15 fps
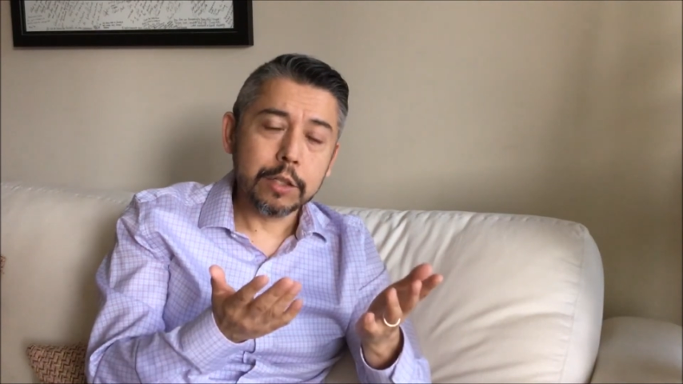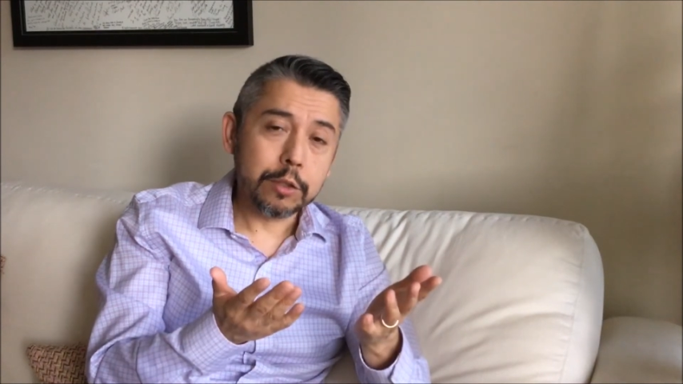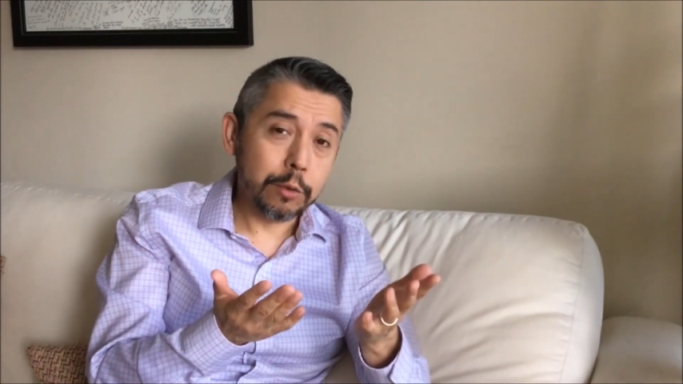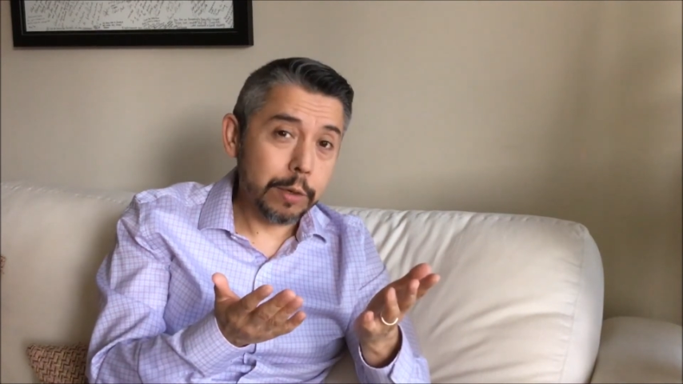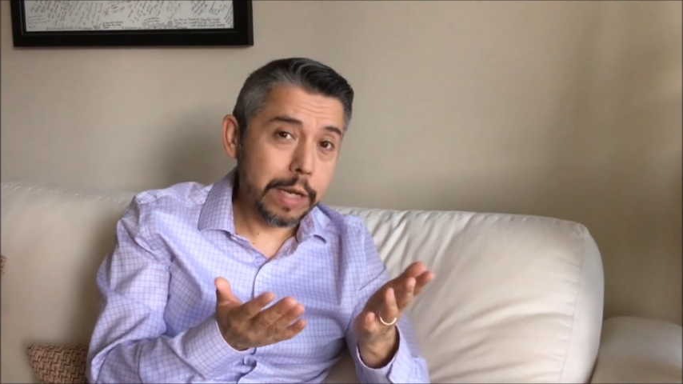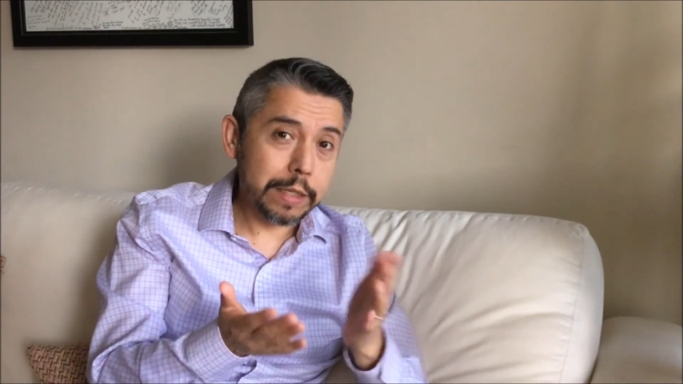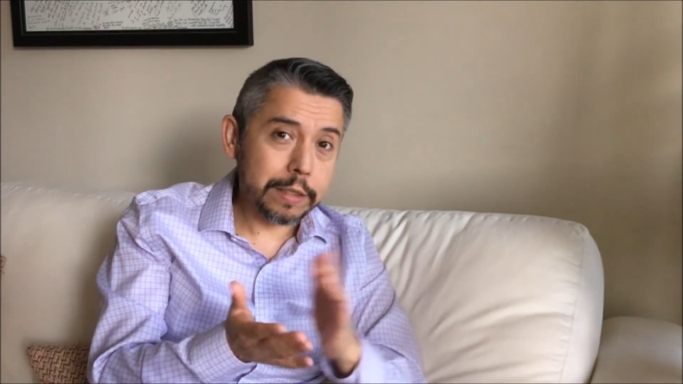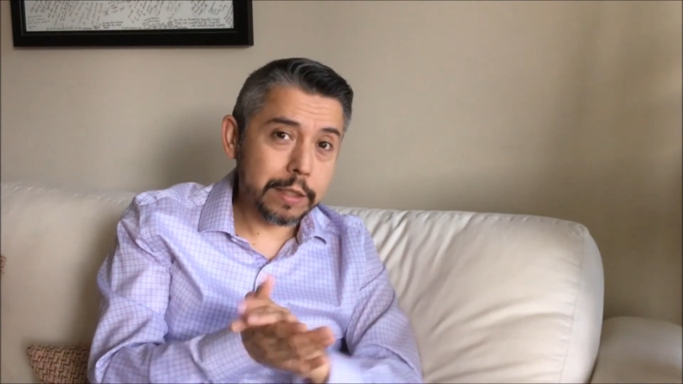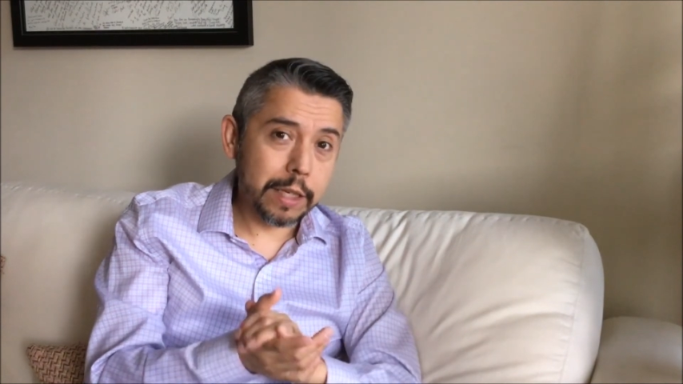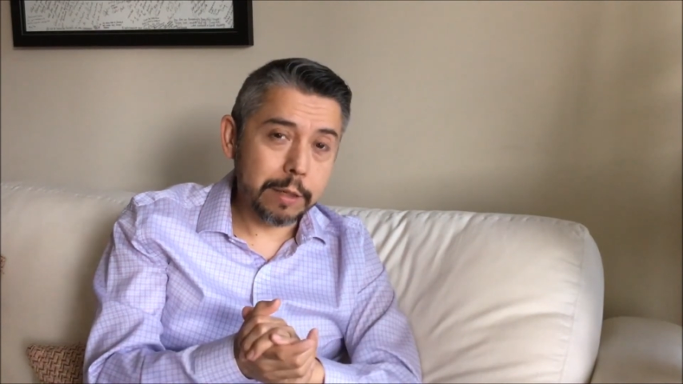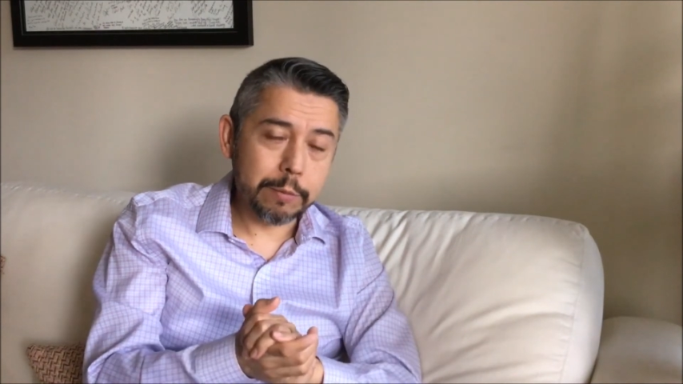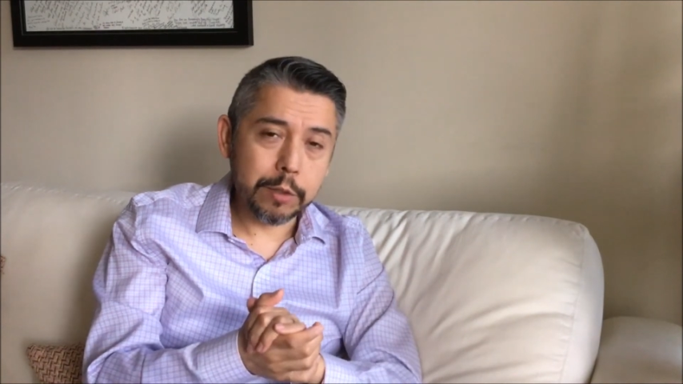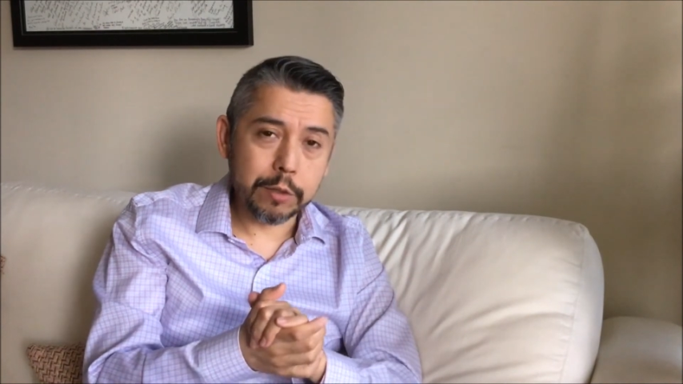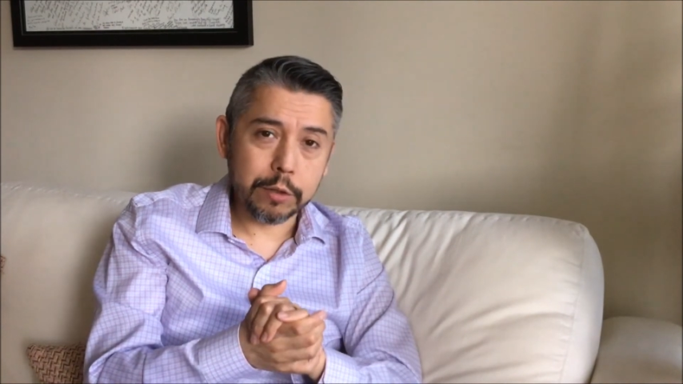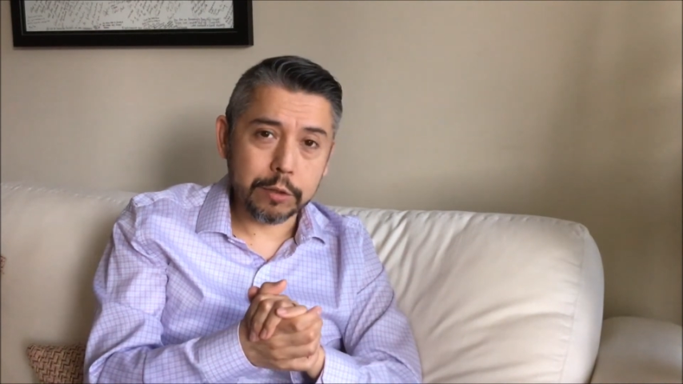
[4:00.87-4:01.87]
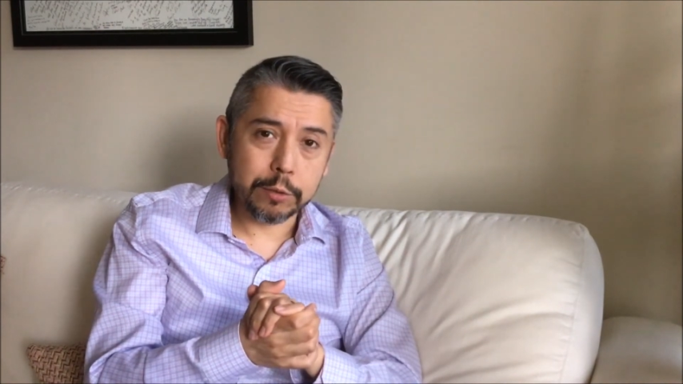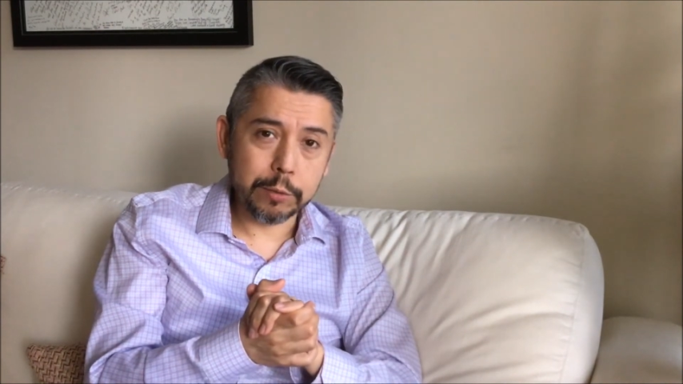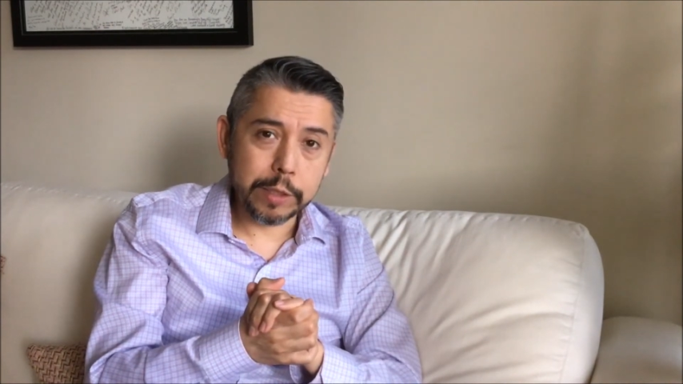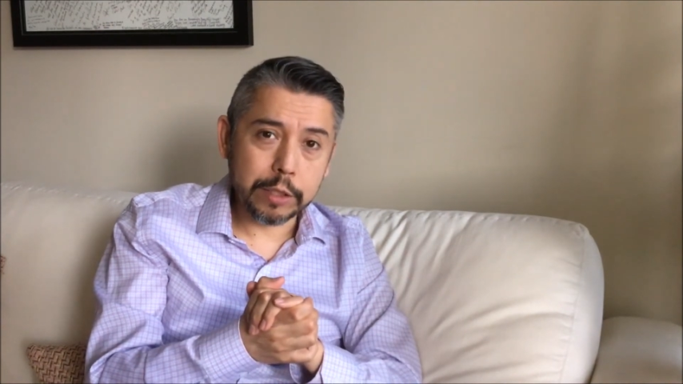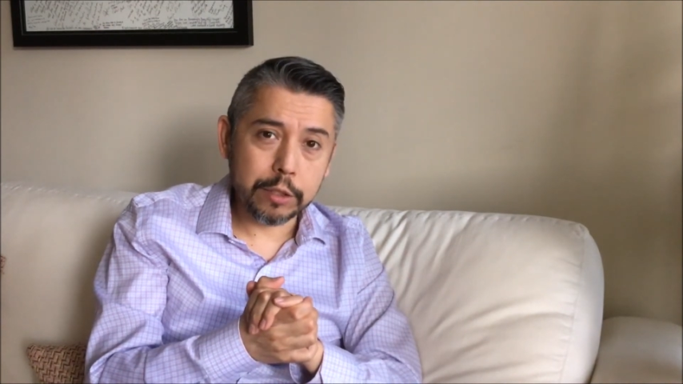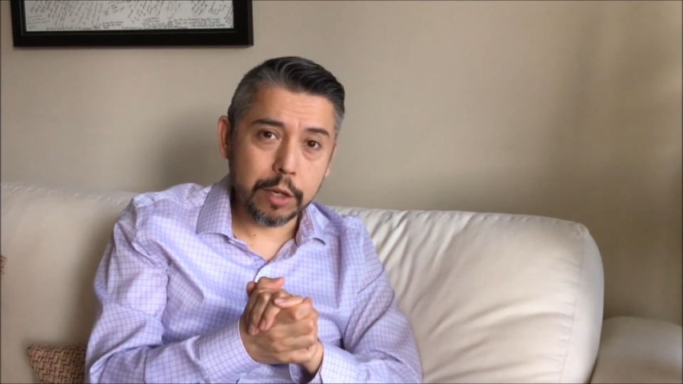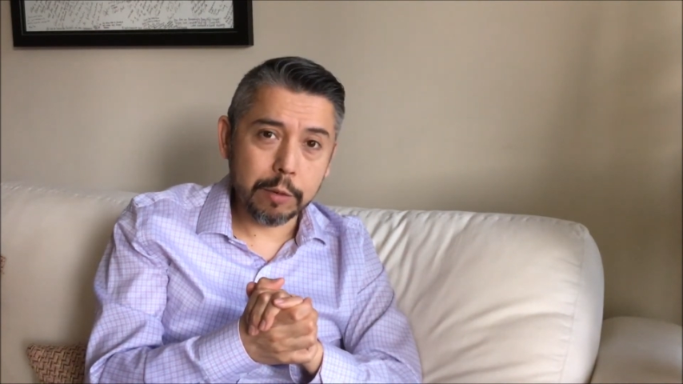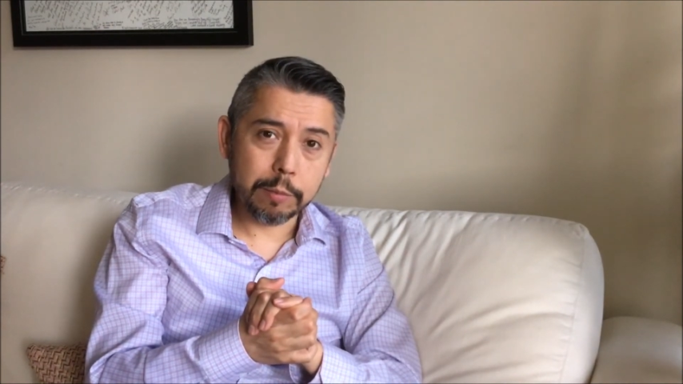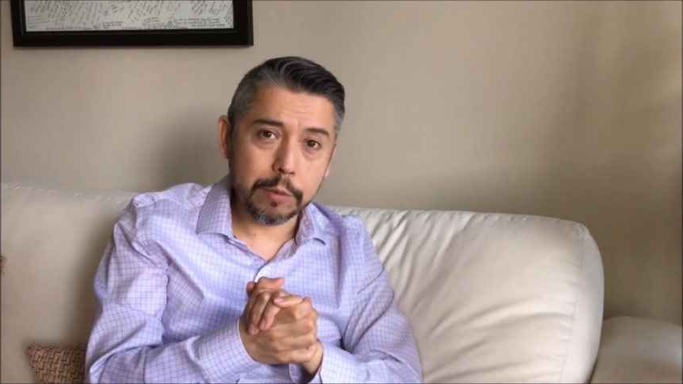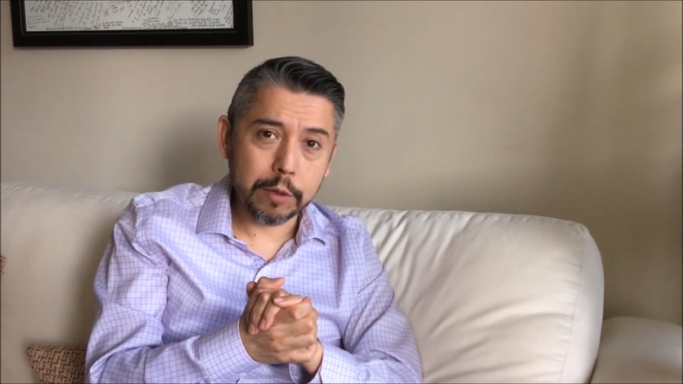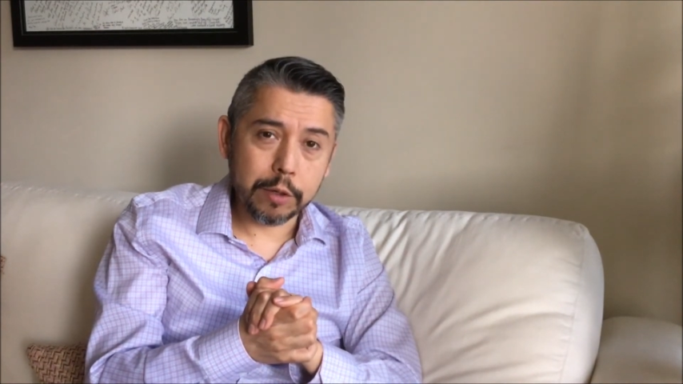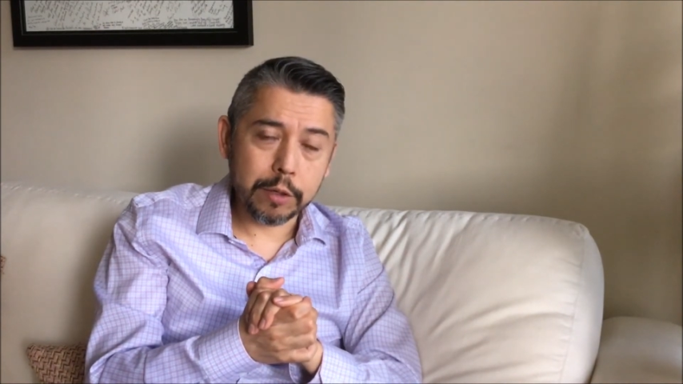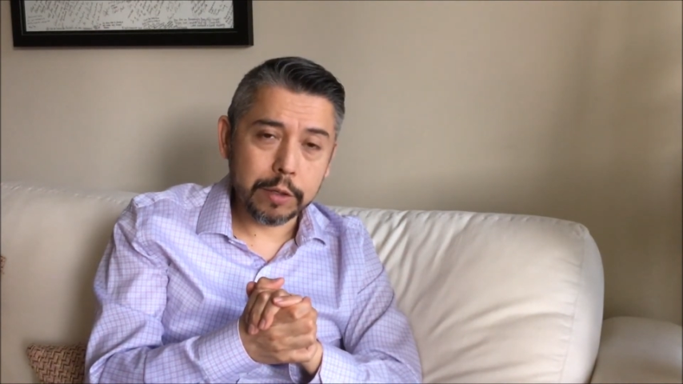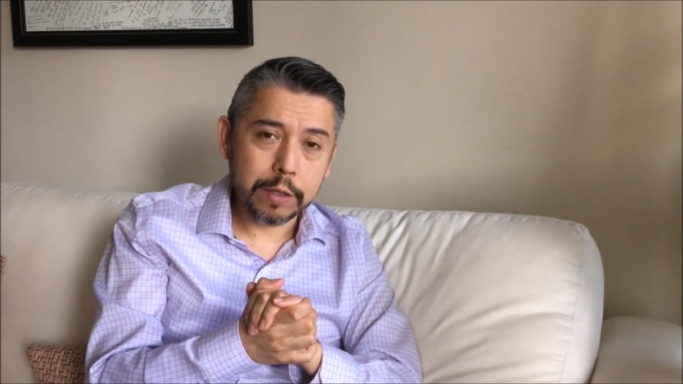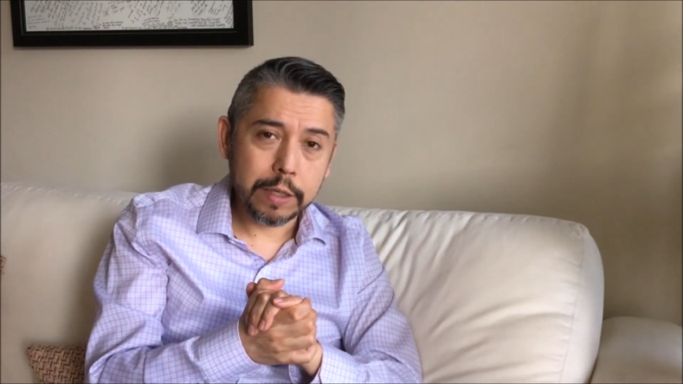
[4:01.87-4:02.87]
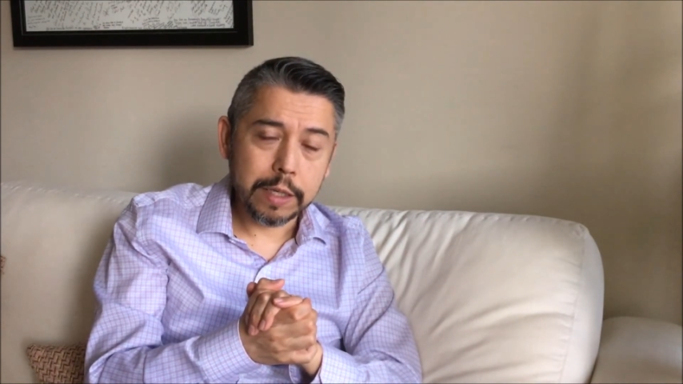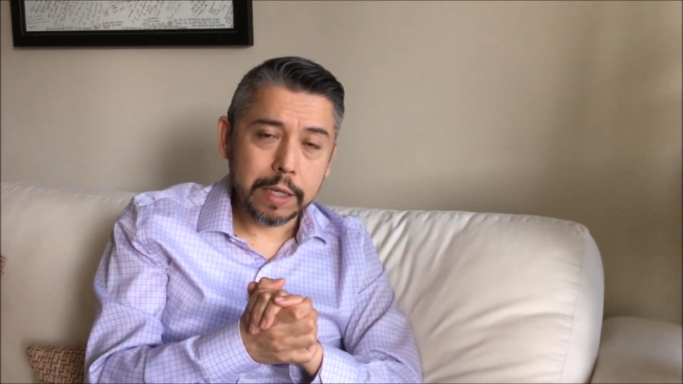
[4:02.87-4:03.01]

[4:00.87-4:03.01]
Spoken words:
So next time you're doing Doppler,